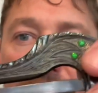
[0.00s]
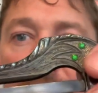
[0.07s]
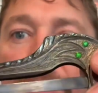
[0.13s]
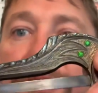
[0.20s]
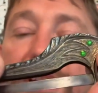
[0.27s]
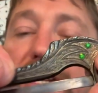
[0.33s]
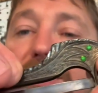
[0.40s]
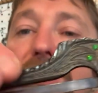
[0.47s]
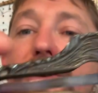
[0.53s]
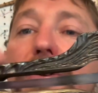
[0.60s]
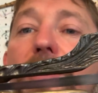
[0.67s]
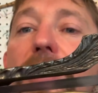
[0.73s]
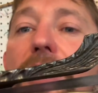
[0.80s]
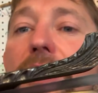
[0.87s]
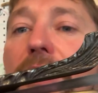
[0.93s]
goes
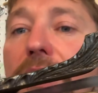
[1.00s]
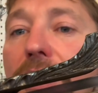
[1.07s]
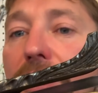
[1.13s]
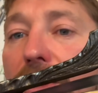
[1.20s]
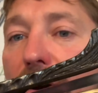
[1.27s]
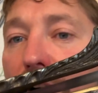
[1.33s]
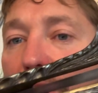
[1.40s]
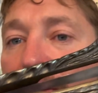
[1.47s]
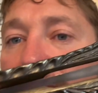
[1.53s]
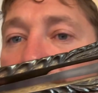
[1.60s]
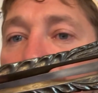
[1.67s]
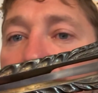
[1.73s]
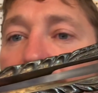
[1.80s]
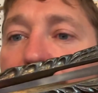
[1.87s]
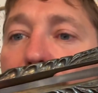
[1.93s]
into
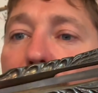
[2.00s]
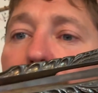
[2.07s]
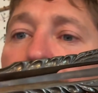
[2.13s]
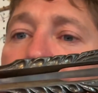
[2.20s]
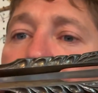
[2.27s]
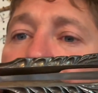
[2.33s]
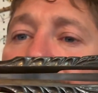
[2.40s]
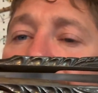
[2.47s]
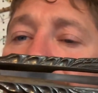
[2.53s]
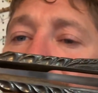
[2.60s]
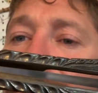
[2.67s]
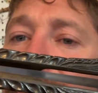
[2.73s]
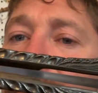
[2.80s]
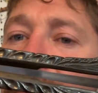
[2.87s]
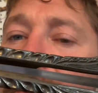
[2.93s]
carving metal
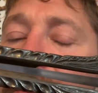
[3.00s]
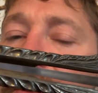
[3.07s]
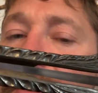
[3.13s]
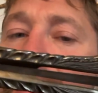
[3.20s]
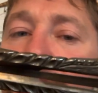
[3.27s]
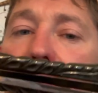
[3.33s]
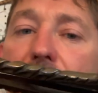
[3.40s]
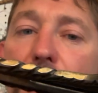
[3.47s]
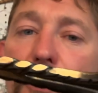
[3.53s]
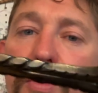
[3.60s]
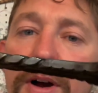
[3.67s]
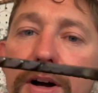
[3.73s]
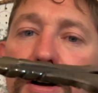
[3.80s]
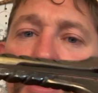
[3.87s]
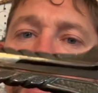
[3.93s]
that
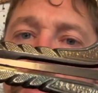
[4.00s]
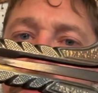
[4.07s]
well.